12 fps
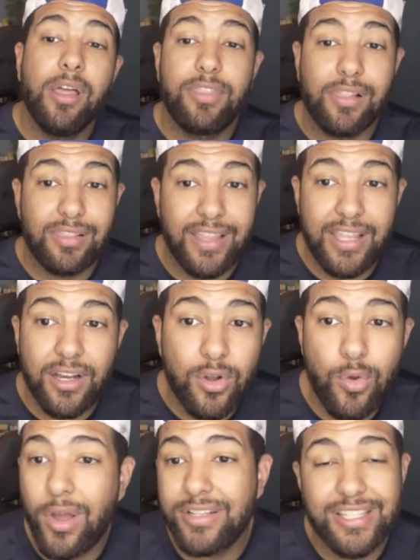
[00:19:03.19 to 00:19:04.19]
The leader,
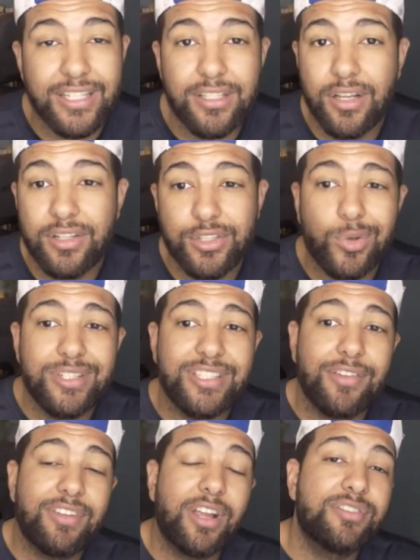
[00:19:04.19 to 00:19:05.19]
who had
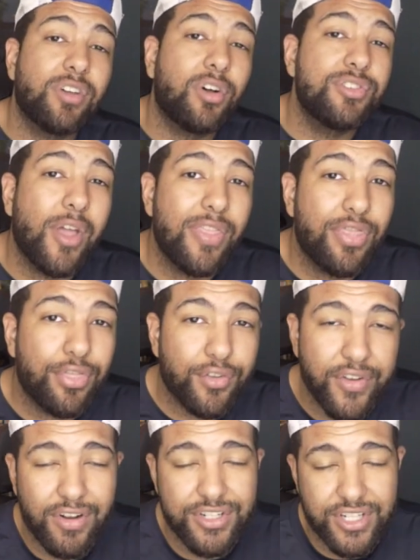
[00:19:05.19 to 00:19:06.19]
627 yards, also had
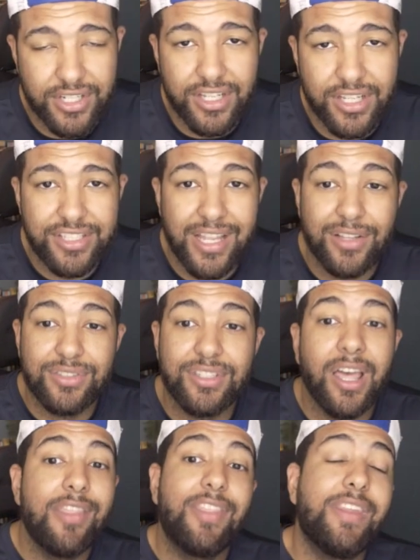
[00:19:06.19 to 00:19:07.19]
3 rushing touchdowns.
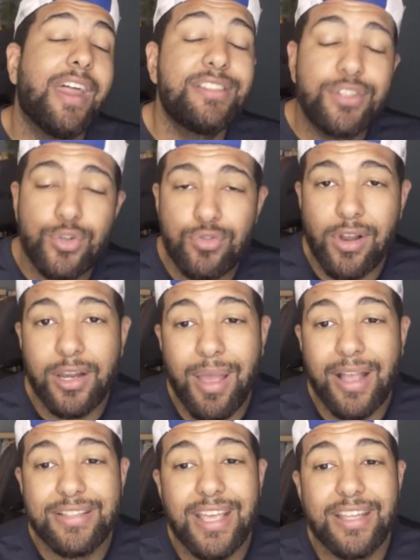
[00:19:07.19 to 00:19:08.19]
The next two running
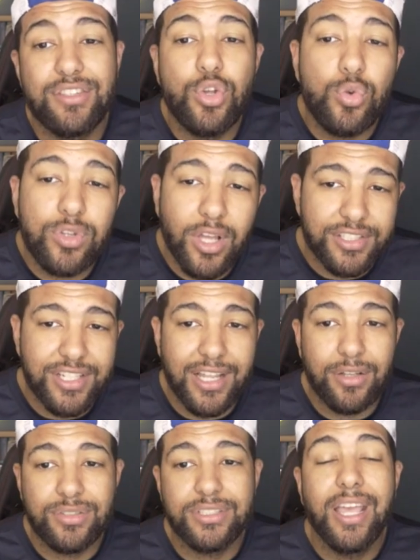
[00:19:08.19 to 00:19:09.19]
backs had 2
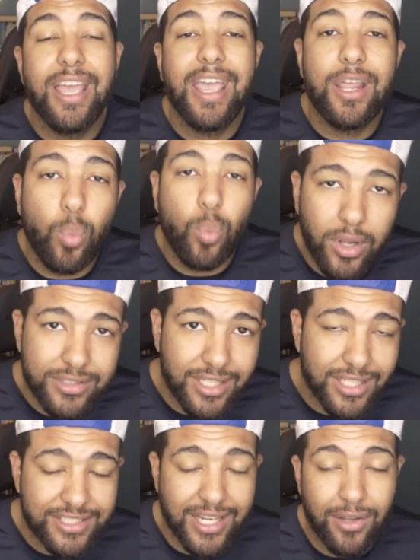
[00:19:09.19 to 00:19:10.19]
touchdowns and 1
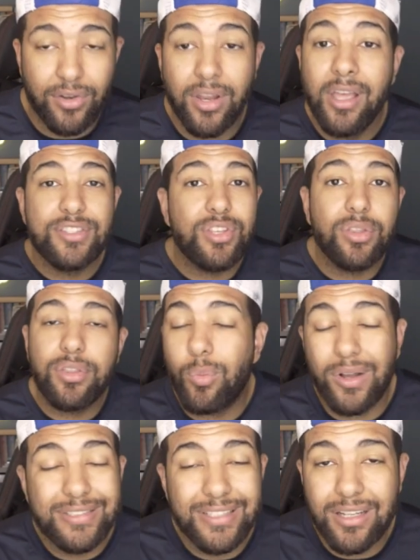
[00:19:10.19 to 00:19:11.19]
touchdown. So there
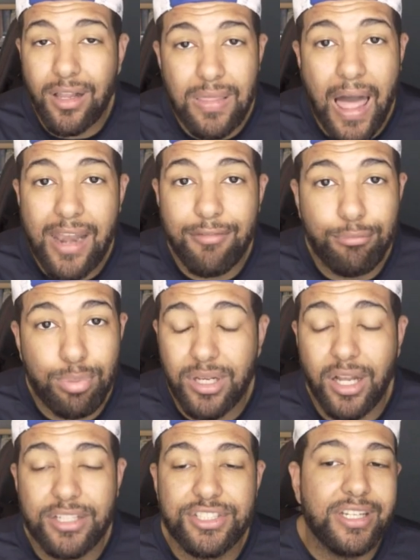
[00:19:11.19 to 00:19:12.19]
wasn't a lot of
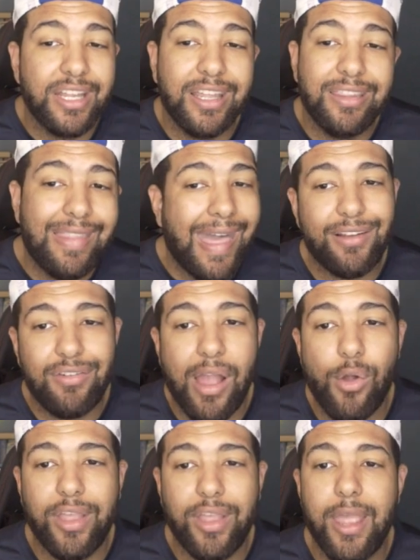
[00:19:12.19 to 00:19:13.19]
production in that
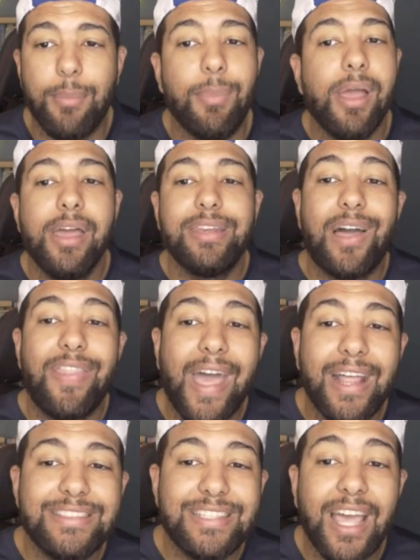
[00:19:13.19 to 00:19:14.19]
ground game. Now,
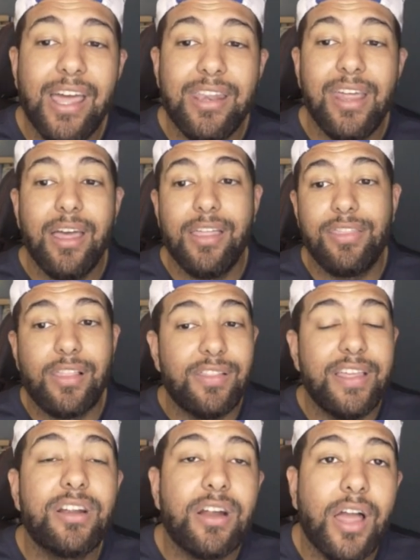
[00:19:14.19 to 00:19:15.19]
that said, the
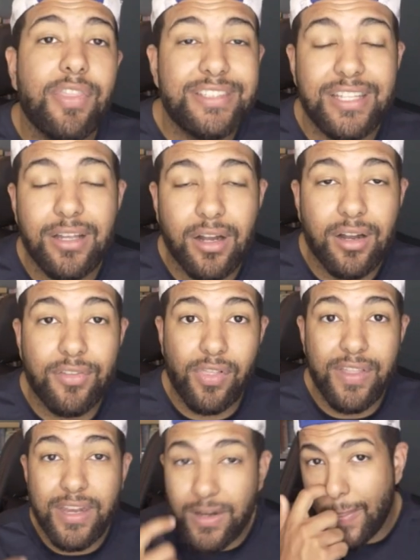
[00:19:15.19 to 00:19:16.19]
leader
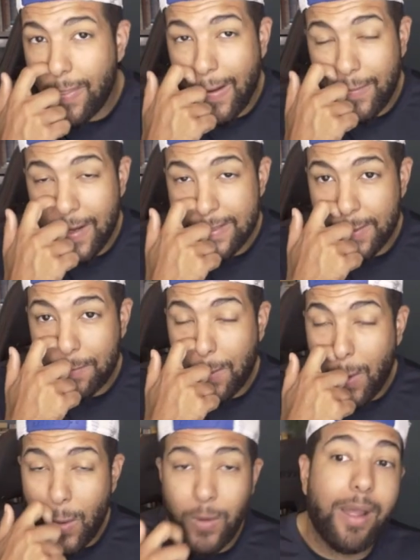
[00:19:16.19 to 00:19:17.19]
in that rushing
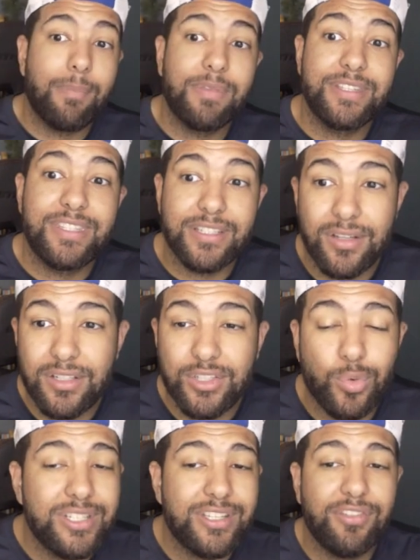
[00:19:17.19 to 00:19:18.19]
program, the
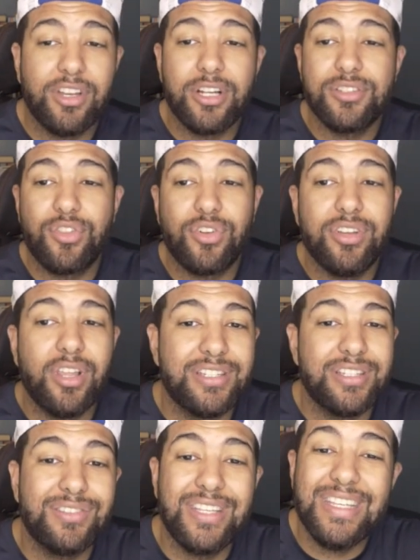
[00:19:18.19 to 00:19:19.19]
627 yards and 3
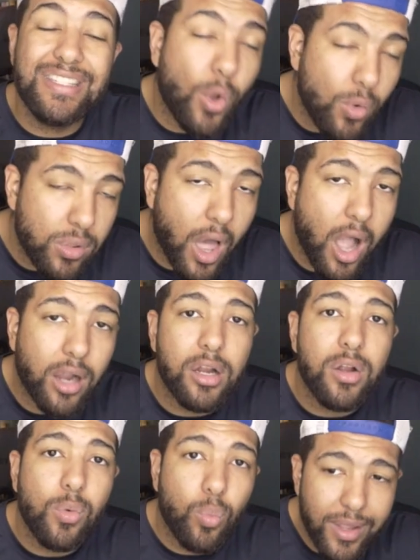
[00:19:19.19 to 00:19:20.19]
touchdowns, he's no
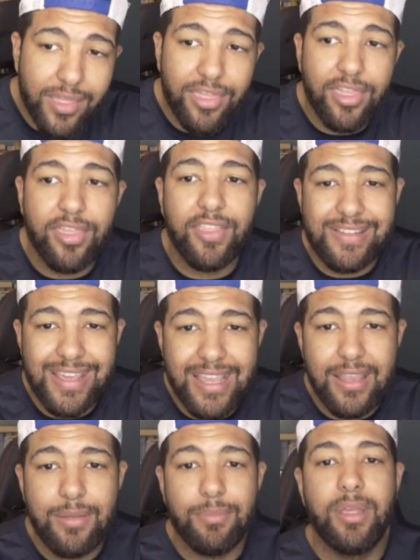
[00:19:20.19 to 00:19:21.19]
longer with the
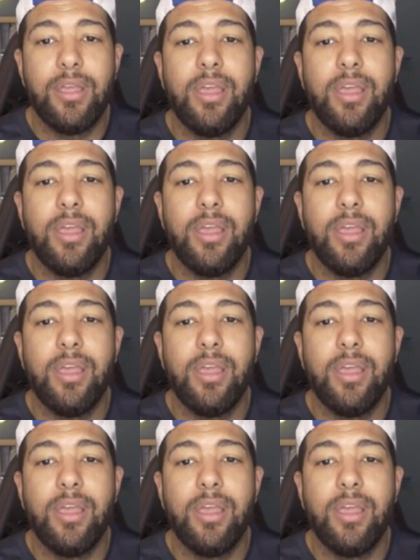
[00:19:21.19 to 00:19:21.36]
team.